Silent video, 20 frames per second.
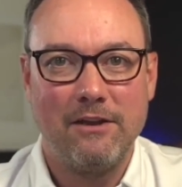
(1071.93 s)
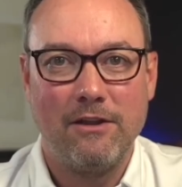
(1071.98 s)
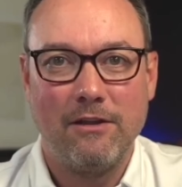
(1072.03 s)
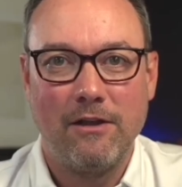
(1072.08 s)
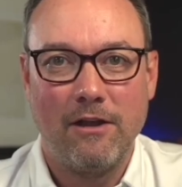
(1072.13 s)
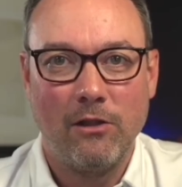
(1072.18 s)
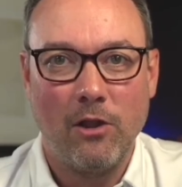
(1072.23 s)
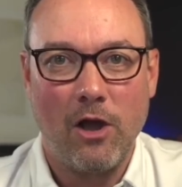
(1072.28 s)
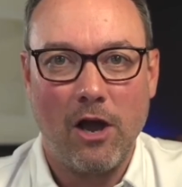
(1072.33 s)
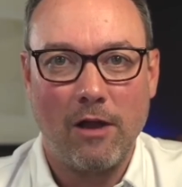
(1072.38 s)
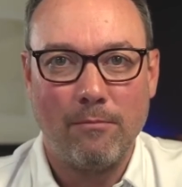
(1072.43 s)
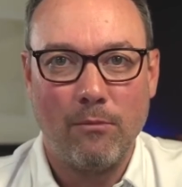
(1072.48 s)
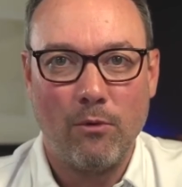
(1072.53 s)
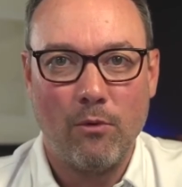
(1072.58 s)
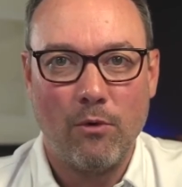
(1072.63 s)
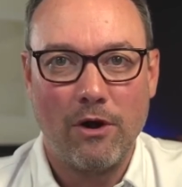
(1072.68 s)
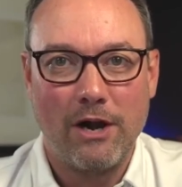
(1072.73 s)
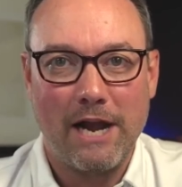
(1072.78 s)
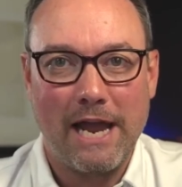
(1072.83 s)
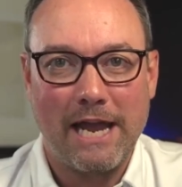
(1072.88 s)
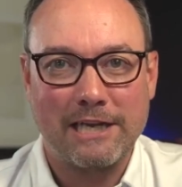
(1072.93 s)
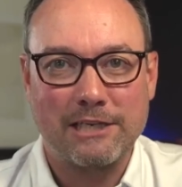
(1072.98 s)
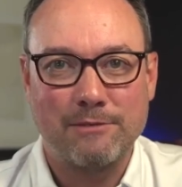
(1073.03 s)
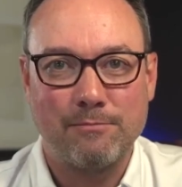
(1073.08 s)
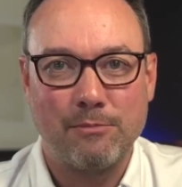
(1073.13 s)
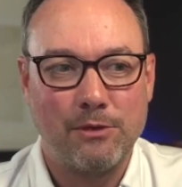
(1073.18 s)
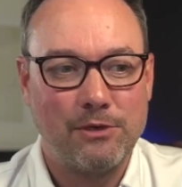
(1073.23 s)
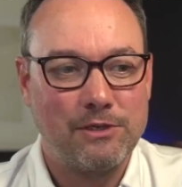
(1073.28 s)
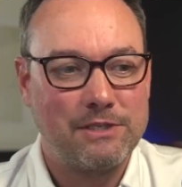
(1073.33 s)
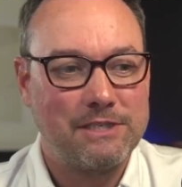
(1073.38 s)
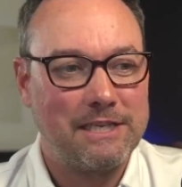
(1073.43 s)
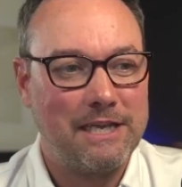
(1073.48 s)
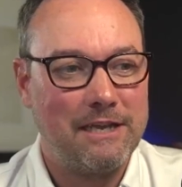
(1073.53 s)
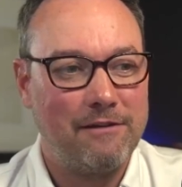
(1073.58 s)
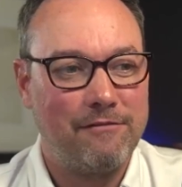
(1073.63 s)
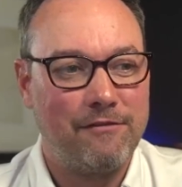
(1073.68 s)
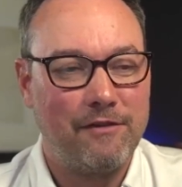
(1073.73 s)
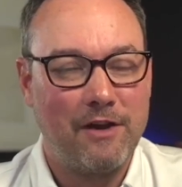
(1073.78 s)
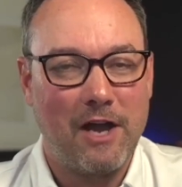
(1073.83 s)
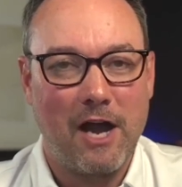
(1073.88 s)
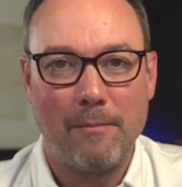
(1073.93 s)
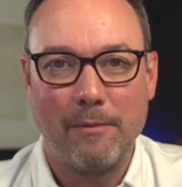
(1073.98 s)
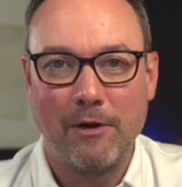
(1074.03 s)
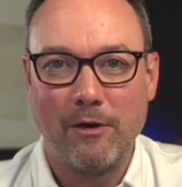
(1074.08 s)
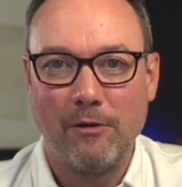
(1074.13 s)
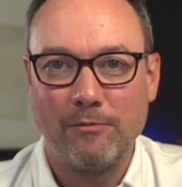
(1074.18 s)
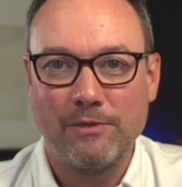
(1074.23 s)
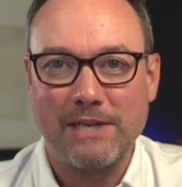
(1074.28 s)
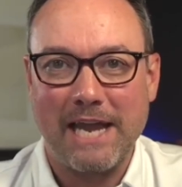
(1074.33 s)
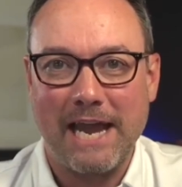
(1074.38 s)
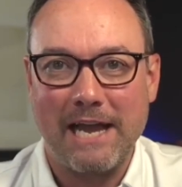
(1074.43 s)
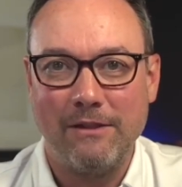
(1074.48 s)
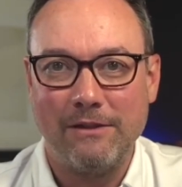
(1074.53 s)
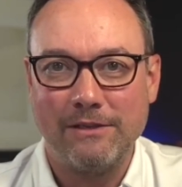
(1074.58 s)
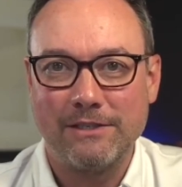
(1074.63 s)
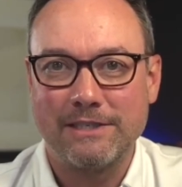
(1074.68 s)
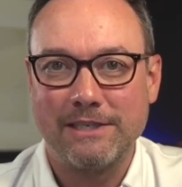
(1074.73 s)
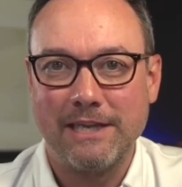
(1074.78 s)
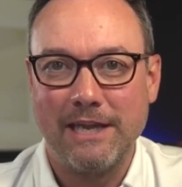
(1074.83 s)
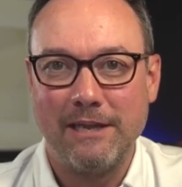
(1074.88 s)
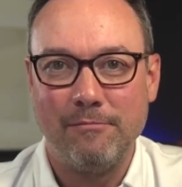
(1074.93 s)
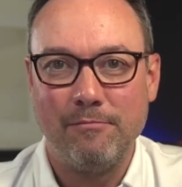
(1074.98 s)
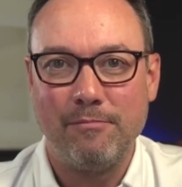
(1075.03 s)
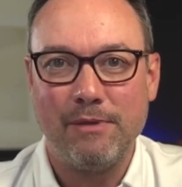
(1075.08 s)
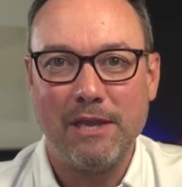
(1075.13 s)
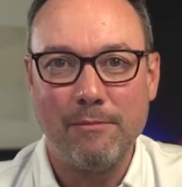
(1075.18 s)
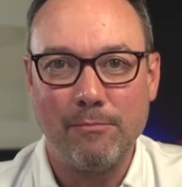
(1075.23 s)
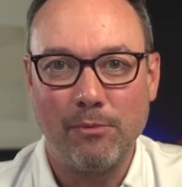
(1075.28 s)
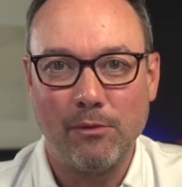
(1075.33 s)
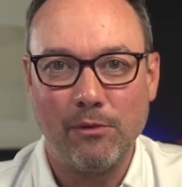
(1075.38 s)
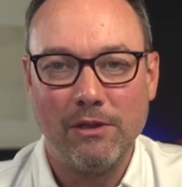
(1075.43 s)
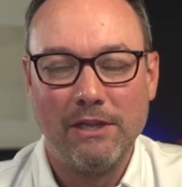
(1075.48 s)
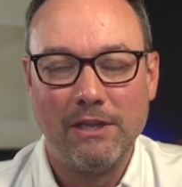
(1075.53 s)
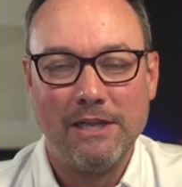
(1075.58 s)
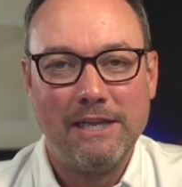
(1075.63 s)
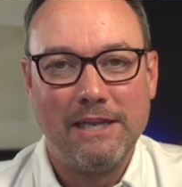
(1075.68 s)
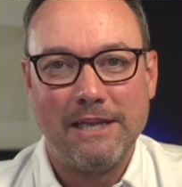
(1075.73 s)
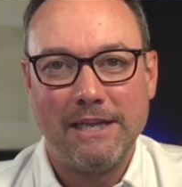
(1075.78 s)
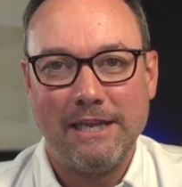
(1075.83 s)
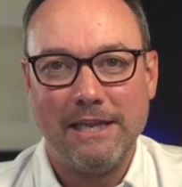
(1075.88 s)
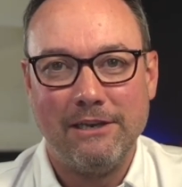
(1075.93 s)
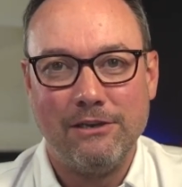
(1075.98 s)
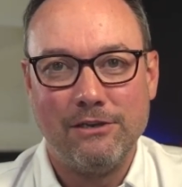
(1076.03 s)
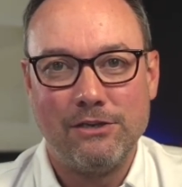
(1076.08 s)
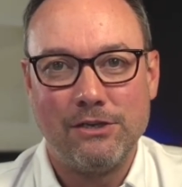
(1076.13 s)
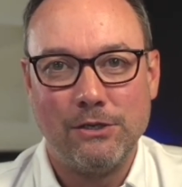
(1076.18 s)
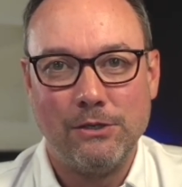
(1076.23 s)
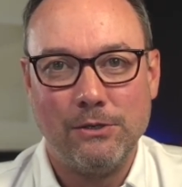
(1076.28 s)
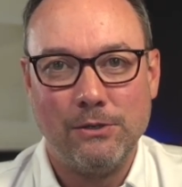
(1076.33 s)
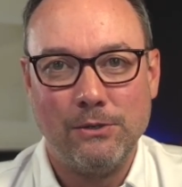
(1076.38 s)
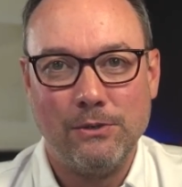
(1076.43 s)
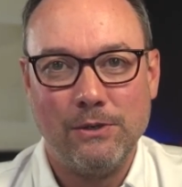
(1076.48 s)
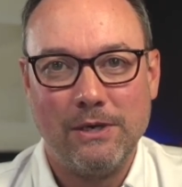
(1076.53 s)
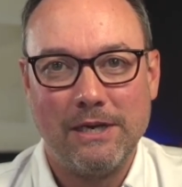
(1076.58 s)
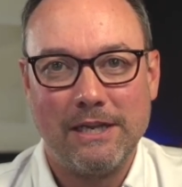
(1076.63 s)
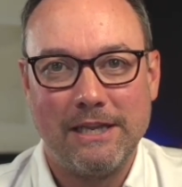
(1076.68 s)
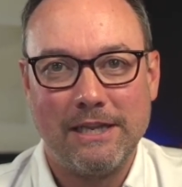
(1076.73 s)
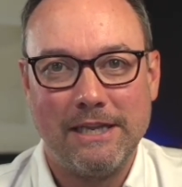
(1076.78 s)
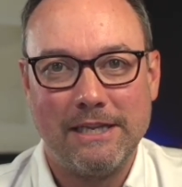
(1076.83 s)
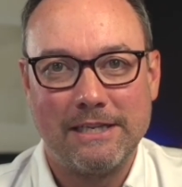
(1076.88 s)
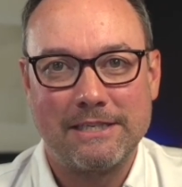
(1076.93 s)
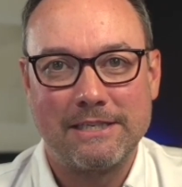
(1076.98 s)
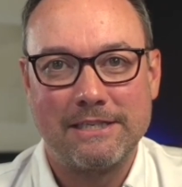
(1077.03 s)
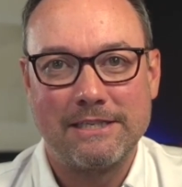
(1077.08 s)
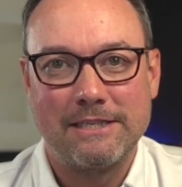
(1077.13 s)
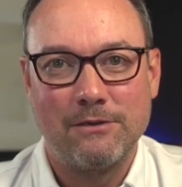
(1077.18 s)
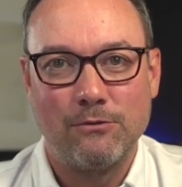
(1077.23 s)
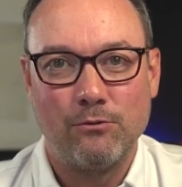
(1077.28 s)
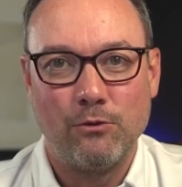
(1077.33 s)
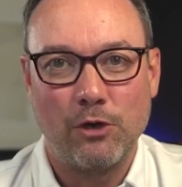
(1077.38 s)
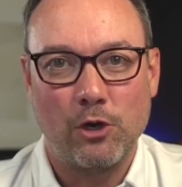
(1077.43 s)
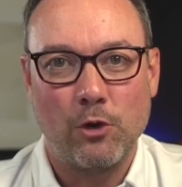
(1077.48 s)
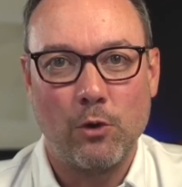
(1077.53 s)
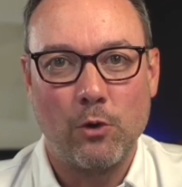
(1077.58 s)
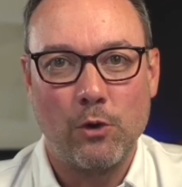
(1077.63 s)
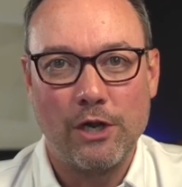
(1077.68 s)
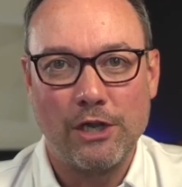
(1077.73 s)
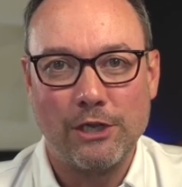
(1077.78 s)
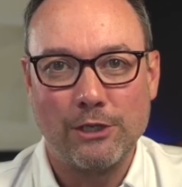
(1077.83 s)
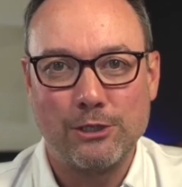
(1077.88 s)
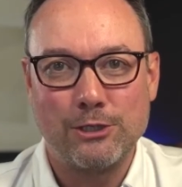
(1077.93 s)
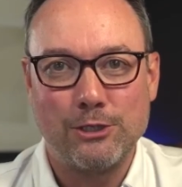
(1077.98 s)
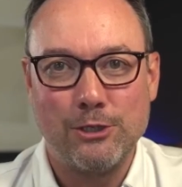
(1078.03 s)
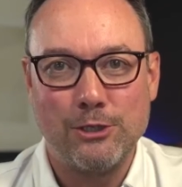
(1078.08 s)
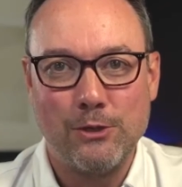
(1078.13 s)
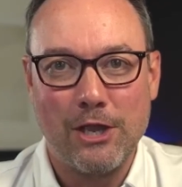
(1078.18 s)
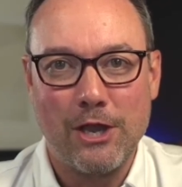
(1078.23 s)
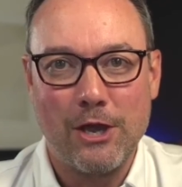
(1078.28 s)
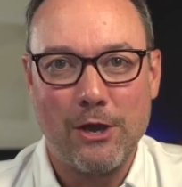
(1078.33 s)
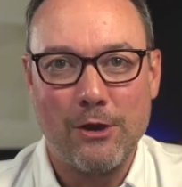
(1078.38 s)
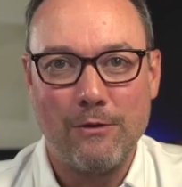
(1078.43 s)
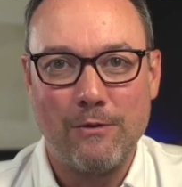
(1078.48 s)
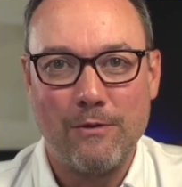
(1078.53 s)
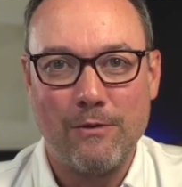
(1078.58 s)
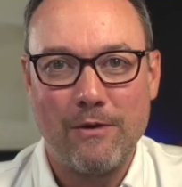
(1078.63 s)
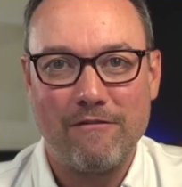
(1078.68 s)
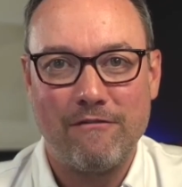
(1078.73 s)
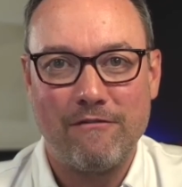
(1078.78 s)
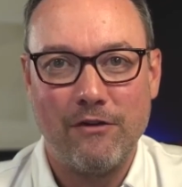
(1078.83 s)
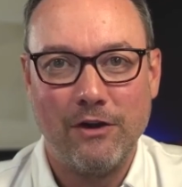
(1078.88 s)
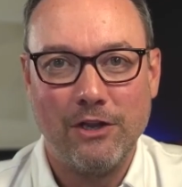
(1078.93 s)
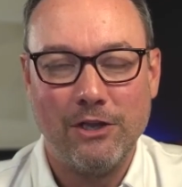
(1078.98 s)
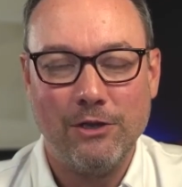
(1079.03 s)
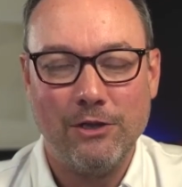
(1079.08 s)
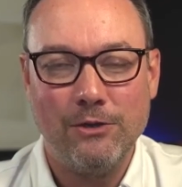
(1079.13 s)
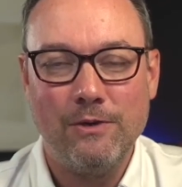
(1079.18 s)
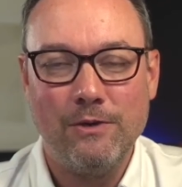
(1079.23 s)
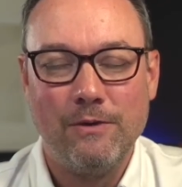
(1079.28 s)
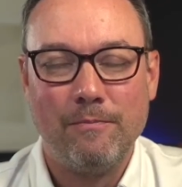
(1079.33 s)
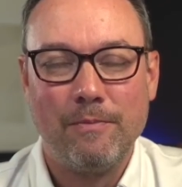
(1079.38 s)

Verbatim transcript: a lot more experts and phenomenal talents and people into this recording studio for you